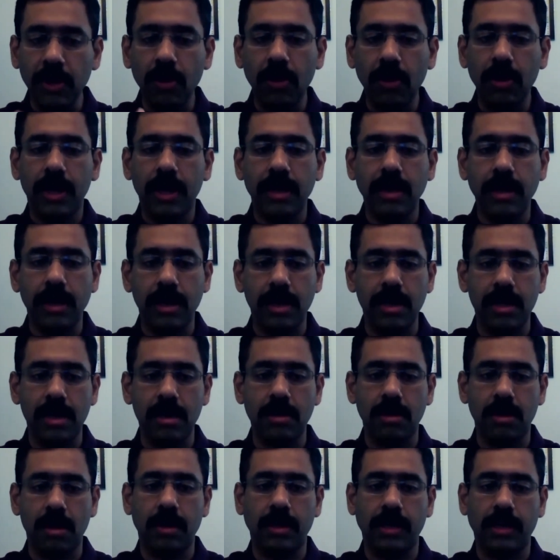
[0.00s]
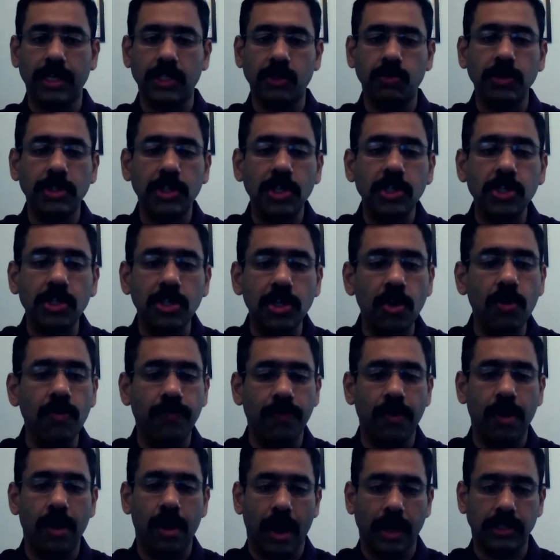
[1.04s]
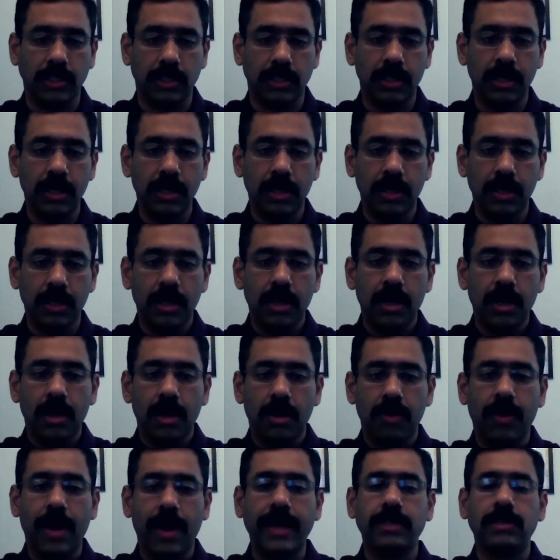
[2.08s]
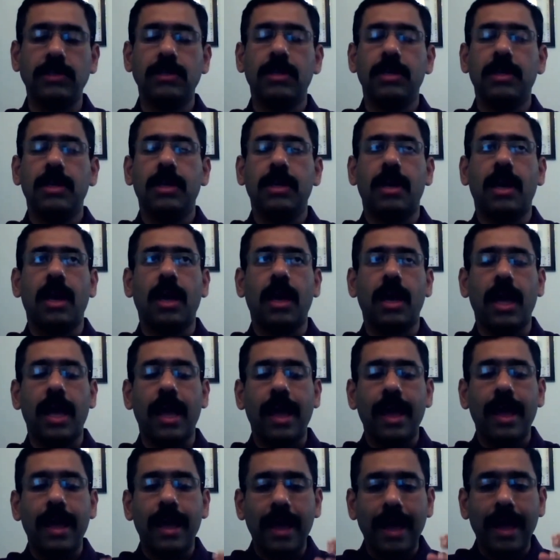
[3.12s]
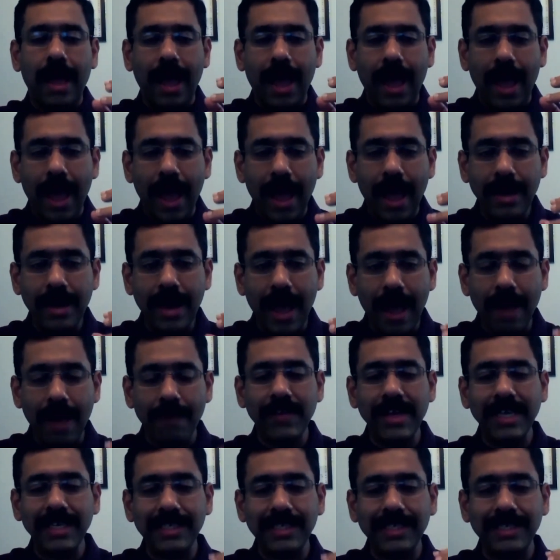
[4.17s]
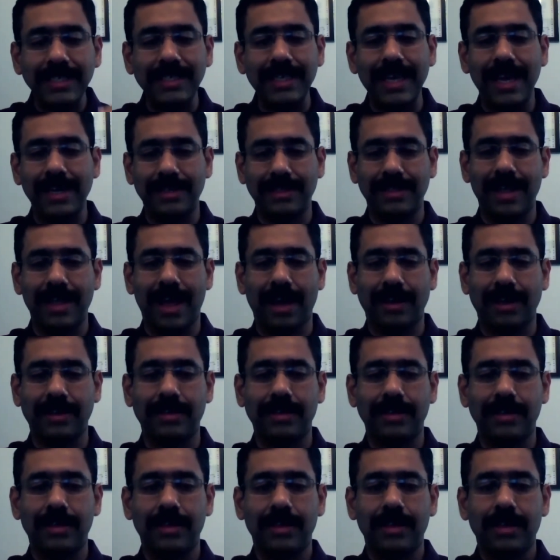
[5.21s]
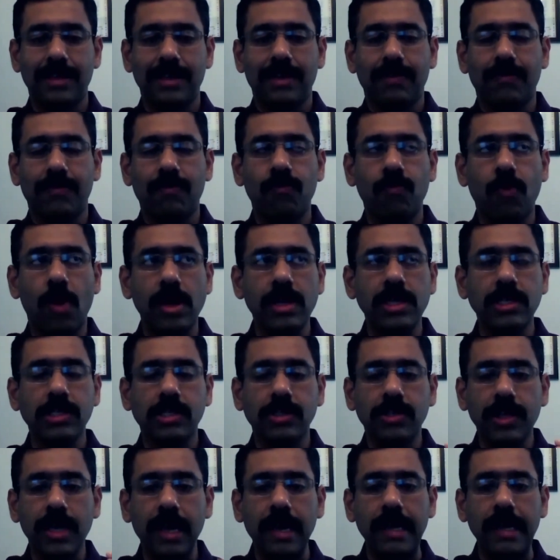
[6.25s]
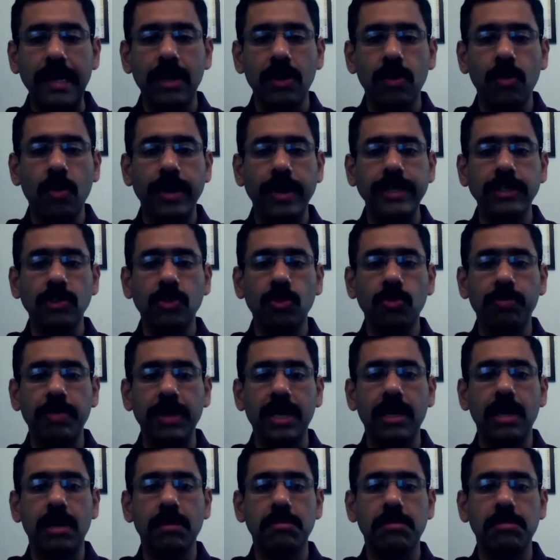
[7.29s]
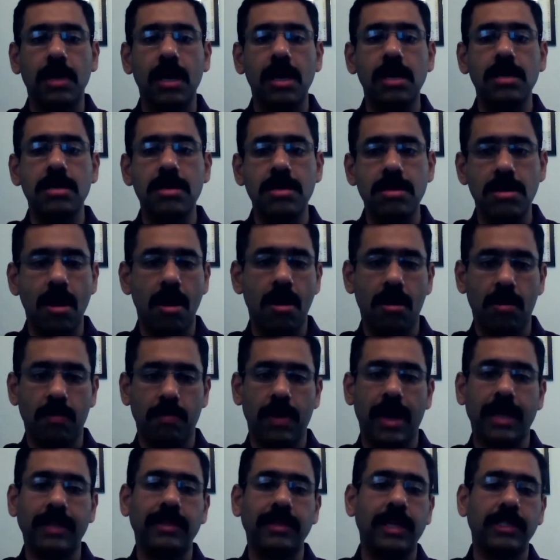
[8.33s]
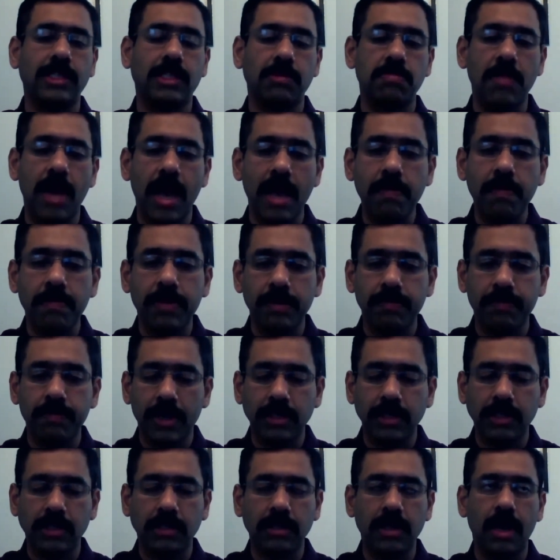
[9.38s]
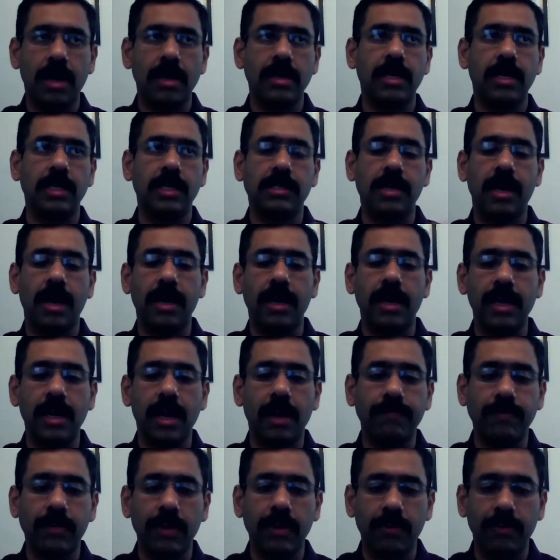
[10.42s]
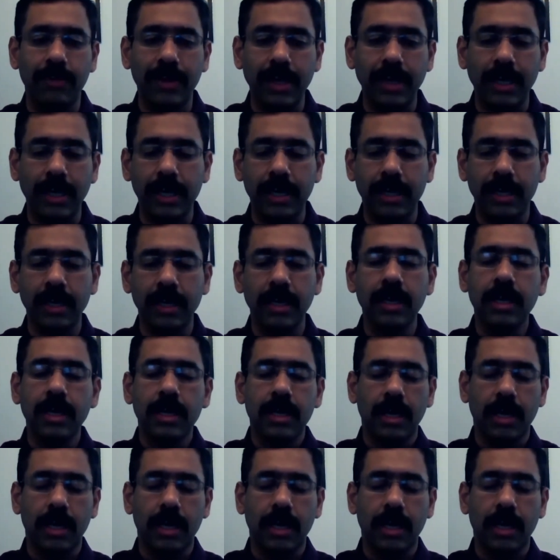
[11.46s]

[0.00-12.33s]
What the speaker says: purely in Indian context, which is new for us, right? And having said that, what is really going to become a norm, and that's my personal understanding after reading